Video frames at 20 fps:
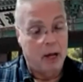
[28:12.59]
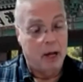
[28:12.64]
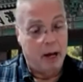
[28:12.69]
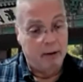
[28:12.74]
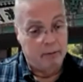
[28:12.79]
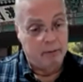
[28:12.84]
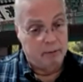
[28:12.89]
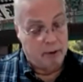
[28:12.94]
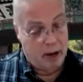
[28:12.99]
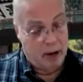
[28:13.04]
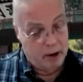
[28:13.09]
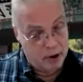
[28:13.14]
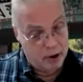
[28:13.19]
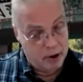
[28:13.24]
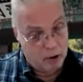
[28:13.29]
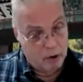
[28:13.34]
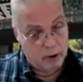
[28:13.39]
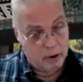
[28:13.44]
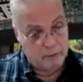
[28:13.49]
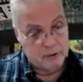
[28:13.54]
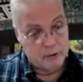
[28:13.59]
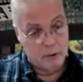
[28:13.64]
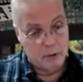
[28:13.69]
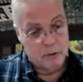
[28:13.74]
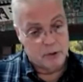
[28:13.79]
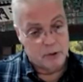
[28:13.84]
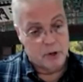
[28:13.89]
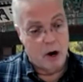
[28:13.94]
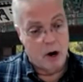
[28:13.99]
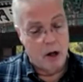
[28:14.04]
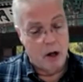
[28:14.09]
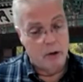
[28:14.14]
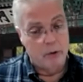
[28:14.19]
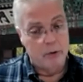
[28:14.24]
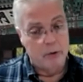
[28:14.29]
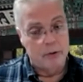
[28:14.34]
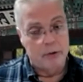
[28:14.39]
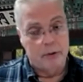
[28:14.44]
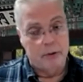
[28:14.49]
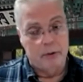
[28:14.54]
I know of some
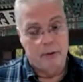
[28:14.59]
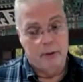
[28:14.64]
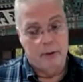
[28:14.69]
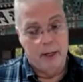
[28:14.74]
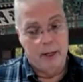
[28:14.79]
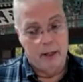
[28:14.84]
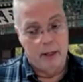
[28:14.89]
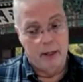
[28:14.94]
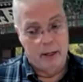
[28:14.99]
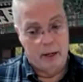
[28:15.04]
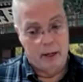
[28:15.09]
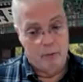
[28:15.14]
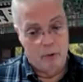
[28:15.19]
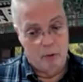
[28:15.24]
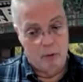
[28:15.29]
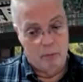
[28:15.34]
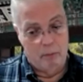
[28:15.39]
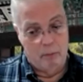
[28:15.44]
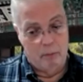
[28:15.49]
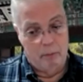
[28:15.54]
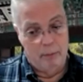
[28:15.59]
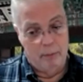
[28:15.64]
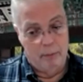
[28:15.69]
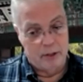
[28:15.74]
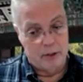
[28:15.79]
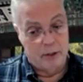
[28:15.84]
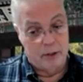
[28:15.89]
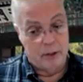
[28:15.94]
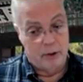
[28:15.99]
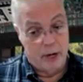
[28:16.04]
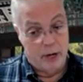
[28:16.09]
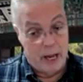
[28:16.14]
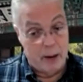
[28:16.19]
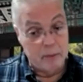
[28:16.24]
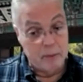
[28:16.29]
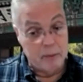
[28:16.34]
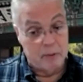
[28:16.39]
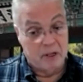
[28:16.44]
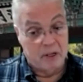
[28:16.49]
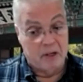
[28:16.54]
scholars that, and I won't mention their
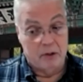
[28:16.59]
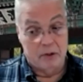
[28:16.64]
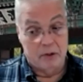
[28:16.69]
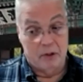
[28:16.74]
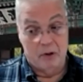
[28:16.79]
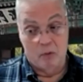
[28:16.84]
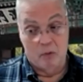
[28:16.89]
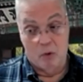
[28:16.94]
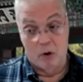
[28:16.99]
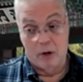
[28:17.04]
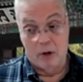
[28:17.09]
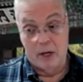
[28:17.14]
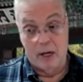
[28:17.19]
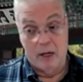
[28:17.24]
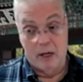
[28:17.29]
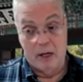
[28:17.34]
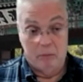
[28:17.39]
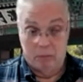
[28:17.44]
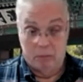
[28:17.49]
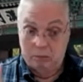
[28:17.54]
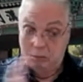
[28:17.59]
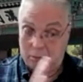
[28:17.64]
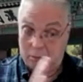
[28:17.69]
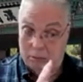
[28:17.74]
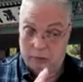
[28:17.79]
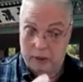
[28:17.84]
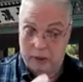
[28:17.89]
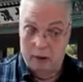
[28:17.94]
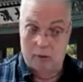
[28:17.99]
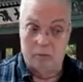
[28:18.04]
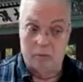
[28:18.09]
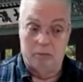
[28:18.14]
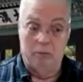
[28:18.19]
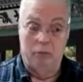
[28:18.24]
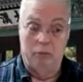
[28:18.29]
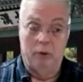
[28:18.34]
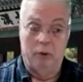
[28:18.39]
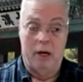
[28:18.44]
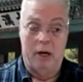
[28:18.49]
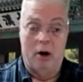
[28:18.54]
names because they're working,
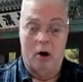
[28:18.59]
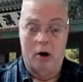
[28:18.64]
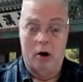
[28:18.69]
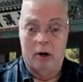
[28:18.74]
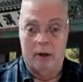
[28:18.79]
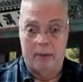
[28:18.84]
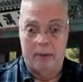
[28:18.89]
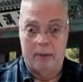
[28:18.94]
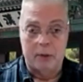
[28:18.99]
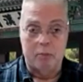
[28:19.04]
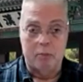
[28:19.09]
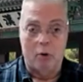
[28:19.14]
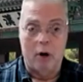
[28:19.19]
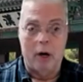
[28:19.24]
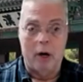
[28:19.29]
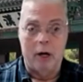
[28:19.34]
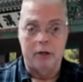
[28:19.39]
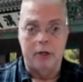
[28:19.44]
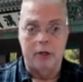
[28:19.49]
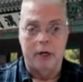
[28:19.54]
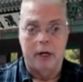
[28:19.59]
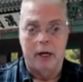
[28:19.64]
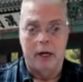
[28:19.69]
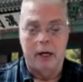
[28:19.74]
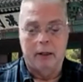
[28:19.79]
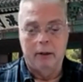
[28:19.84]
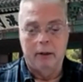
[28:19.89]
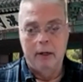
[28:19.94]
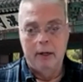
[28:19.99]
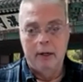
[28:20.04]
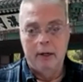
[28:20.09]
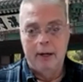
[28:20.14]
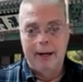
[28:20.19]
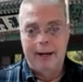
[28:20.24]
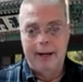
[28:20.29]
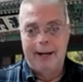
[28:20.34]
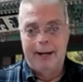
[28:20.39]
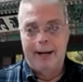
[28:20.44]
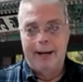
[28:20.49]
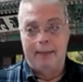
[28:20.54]
really hard on this project.
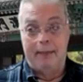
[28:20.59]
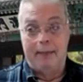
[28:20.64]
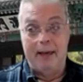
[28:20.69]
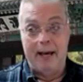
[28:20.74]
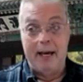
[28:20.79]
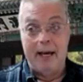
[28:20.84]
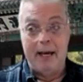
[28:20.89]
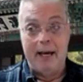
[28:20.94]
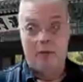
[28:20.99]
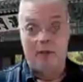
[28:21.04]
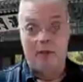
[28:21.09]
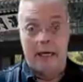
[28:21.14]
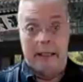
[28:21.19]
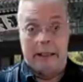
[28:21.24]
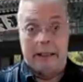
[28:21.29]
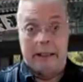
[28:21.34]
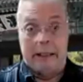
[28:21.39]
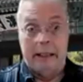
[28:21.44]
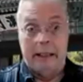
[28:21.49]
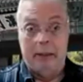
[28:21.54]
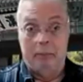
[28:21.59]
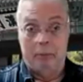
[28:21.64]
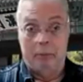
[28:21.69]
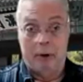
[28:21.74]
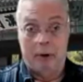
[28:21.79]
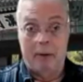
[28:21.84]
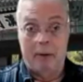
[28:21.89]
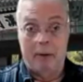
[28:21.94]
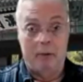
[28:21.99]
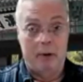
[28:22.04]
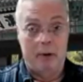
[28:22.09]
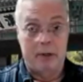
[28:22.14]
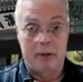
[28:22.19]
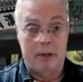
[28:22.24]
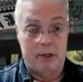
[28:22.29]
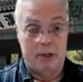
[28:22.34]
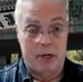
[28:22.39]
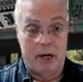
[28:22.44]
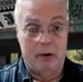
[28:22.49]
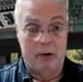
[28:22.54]
They think that it probably
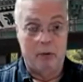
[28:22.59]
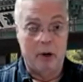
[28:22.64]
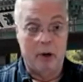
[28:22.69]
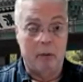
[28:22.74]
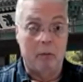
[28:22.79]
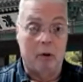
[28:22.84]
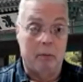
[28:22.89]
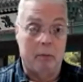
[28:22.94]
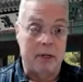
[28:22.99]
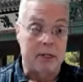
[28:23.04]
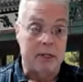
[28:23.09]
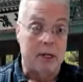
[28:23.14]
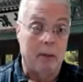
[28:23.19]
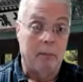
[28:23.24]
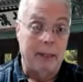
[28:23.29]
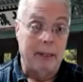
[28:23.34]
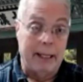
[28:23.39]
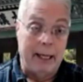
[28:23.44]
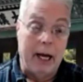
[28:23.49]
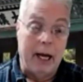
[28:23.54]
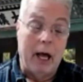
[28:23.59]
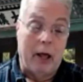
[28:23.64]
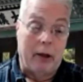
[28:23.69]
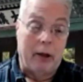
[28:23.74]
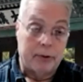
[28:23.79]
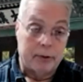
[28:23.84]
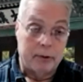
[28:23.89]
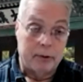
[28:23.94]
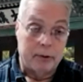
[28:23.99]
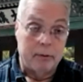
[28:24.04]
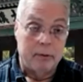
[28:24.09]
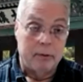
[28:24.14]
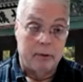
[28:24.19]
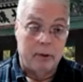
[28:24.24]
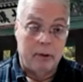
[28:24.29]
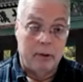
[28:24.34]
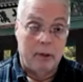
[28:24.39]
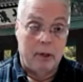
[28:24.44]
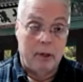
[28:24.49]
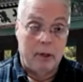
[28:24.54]
wasn't John Whitmer, but somebody else.
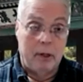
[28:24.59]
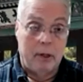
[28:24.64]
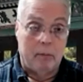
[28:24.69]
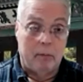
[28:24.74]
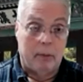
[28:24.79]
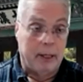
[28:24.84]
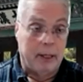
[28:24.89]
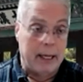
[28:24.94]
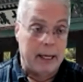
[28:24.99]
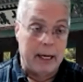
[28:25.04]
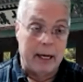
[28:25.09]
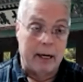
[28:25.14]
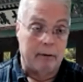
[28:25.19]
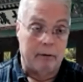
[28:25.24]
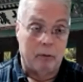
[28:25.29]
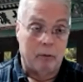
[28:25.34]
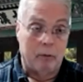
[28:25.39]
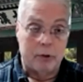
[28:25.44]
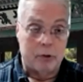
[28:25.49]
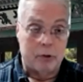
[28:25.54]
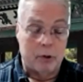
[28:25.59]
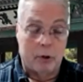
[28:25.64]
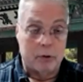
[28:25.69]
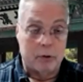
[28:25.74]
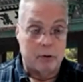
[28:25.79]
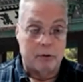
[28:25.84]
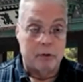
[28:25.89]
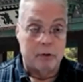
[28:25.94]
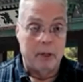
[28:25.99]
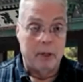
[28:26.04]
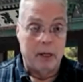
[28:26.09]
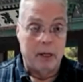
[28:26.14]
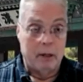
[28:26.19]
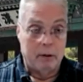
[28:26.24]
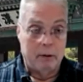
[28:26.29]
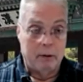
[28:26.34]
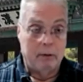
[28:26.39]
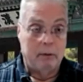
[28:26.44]
But none of it was Joseph Smith.